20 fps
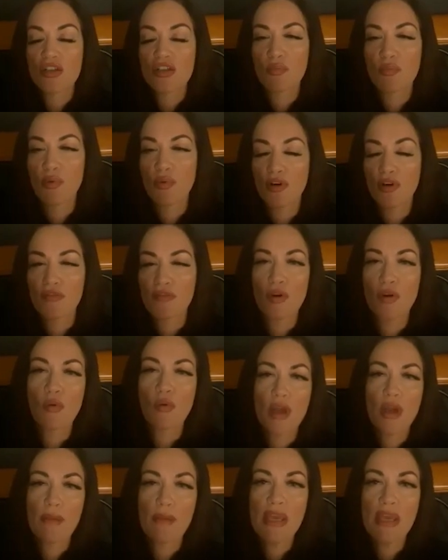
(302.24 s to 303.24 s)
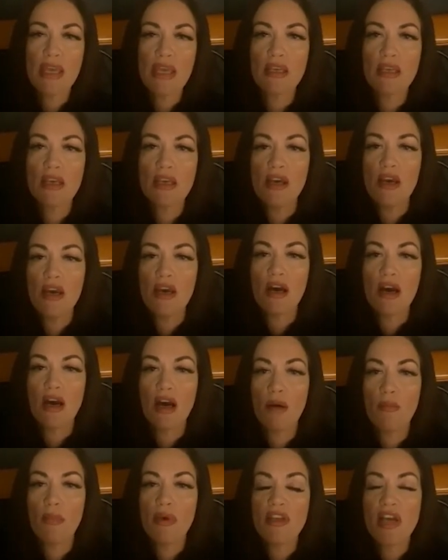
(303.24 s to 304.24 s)
support for women.
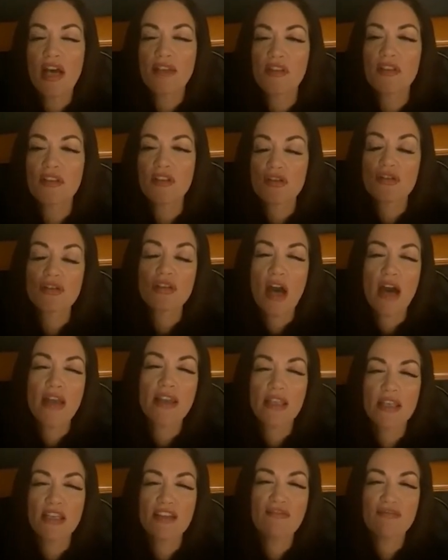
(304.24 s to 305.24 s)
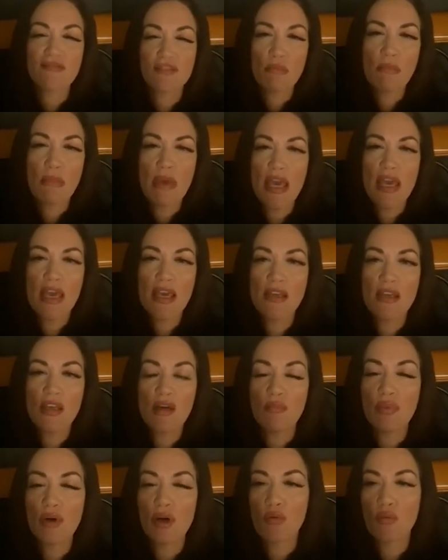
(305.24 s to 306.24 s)
And not that there's not any for
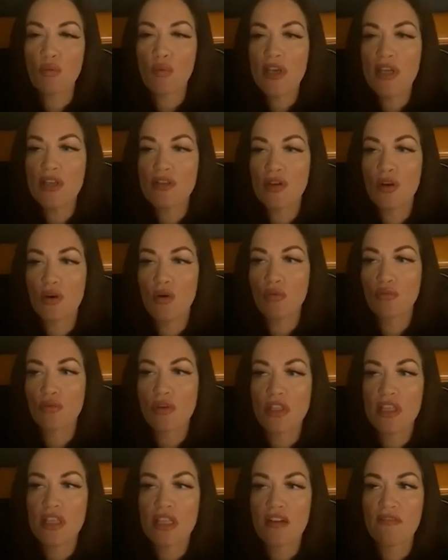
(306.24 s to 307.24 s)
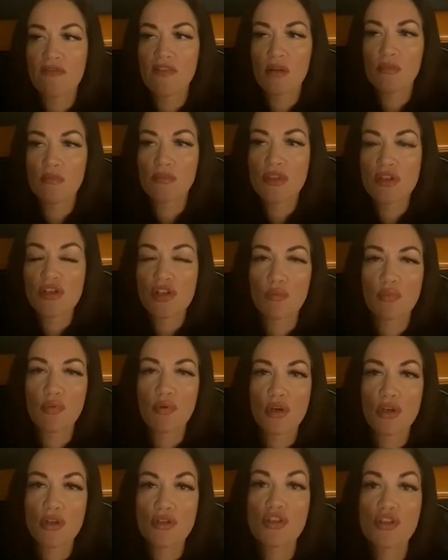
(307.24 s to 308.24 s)
men, but we don't really give them the
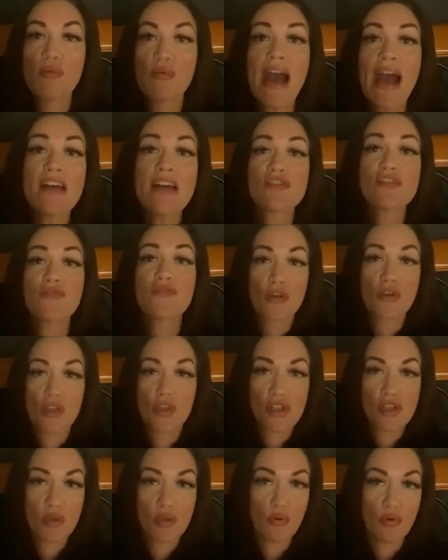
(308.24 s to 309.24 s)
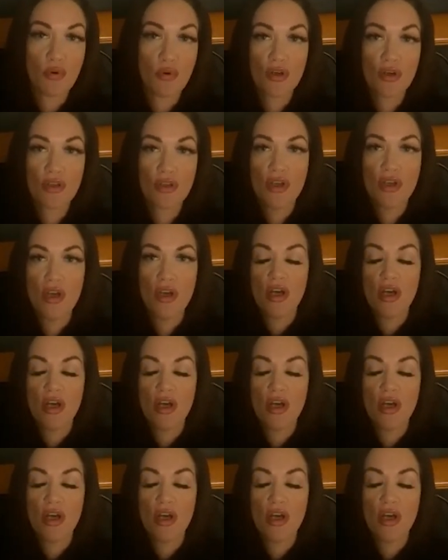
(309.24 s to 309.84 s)
support to ask for the support.